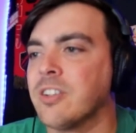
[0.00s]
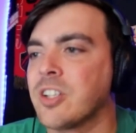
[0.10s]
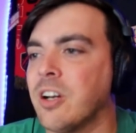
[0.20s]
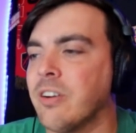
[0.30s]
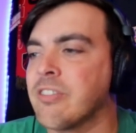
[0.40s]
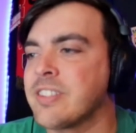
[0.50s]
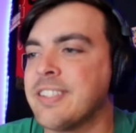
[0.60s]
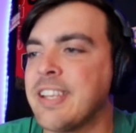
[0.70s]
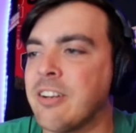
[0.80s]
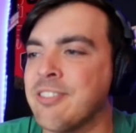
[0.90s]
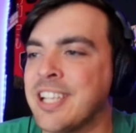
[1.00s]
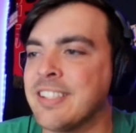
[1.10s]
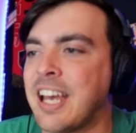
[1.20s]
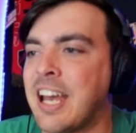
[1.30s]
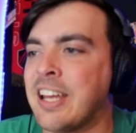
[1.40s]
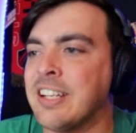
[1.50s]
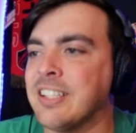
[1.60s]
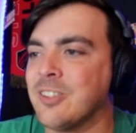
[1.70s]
turnovers in San Jose's end.